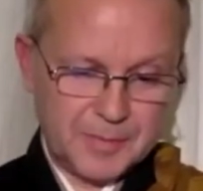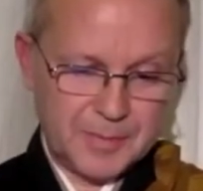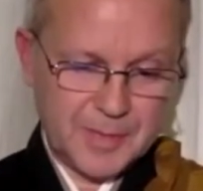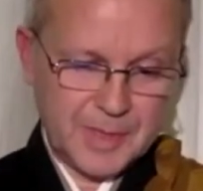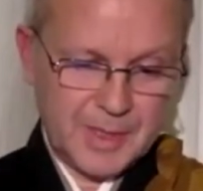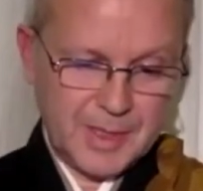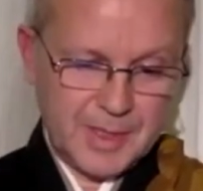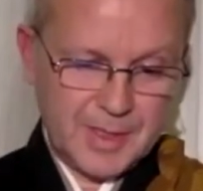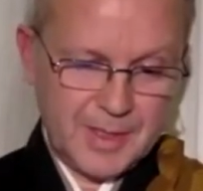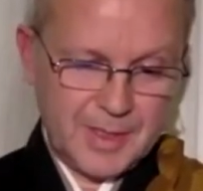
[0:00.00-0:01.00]

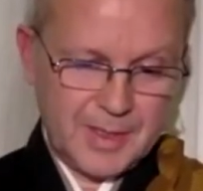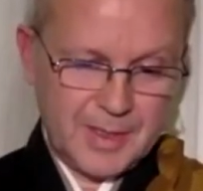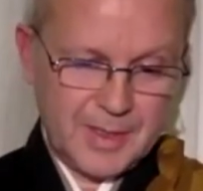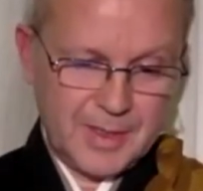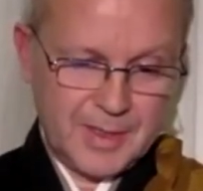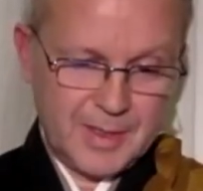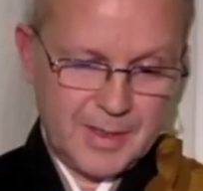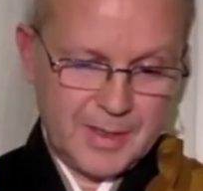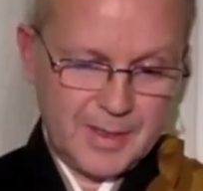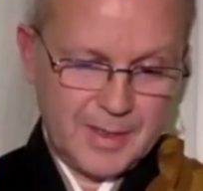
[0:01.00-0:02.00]

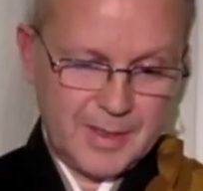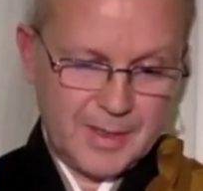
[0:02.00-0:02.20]
(silence)